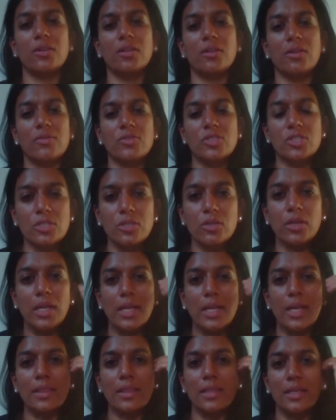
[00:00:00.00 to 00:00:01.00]
You know, I was just
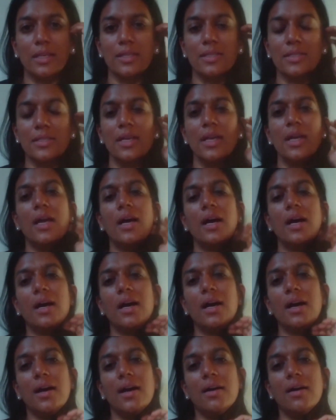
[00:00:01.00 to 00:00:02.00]
looking at this,
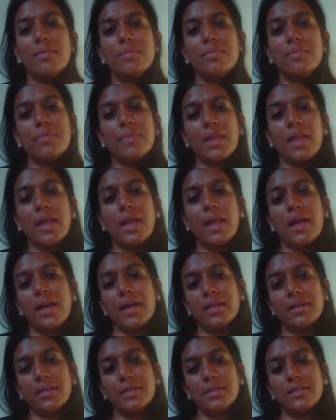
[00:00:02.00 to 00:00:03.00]

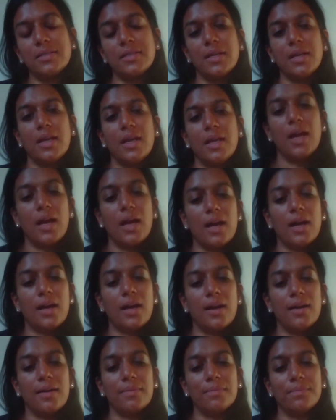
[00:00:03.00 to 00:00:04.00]
and
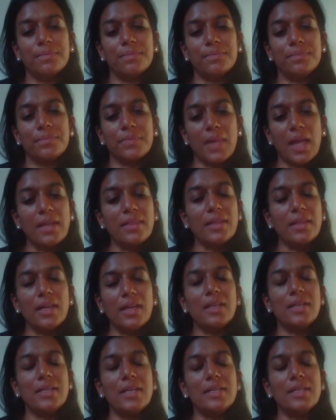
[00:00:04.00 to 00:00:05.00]
I
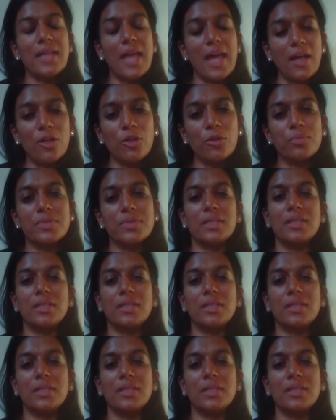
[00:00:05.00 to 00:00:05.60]
think it helps.